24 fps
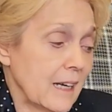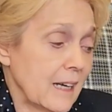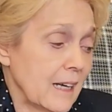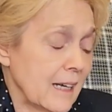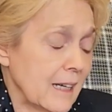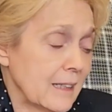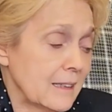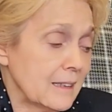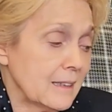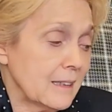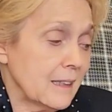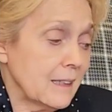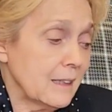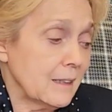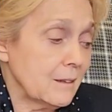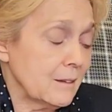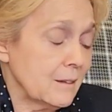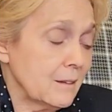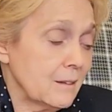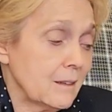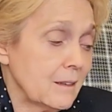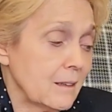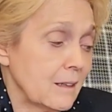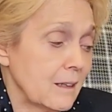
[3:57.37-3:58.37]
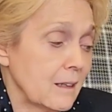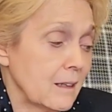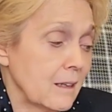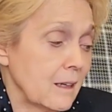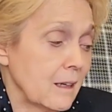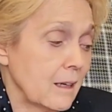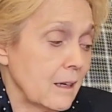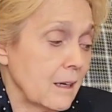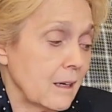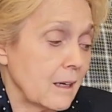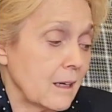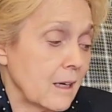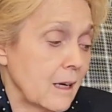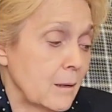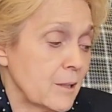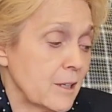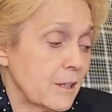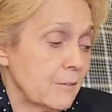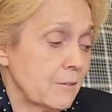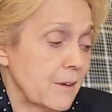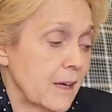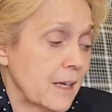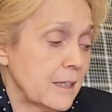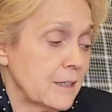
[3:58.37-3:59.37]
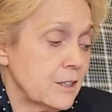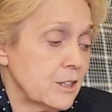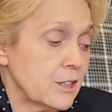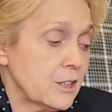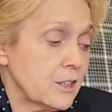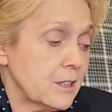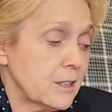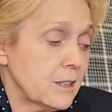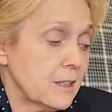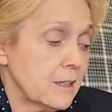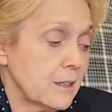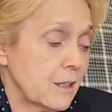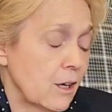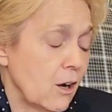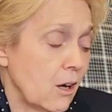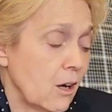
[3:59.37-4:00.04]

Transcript: And Coming of Age in the